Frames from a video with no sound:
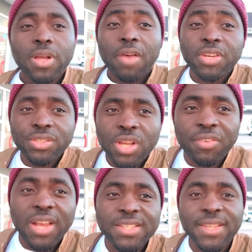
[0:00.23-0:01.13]
Having a
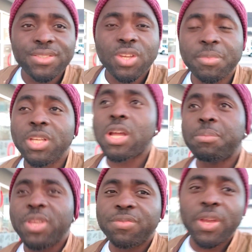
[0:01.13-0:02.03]
driving license in Germany
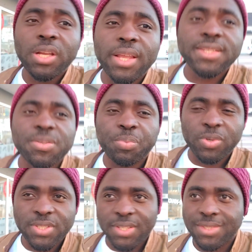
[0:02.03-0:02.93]
can be a very lengthy
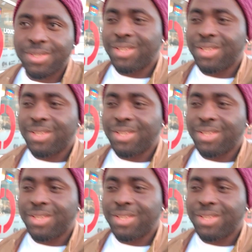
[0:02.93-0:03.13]
process.